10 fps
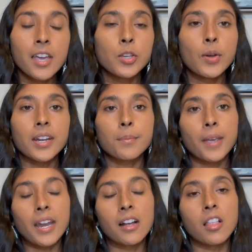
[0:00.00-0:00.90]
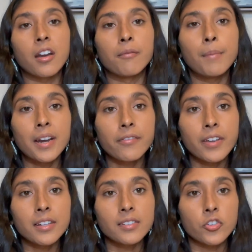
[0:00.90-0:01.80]
You end up getting a lot of
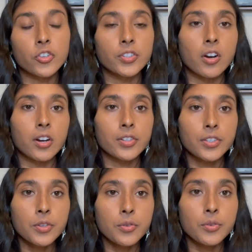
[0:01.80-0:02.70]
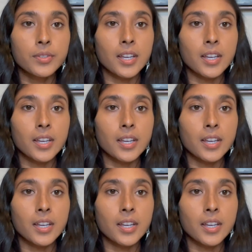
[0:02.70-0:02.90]
benefits such as RSUs,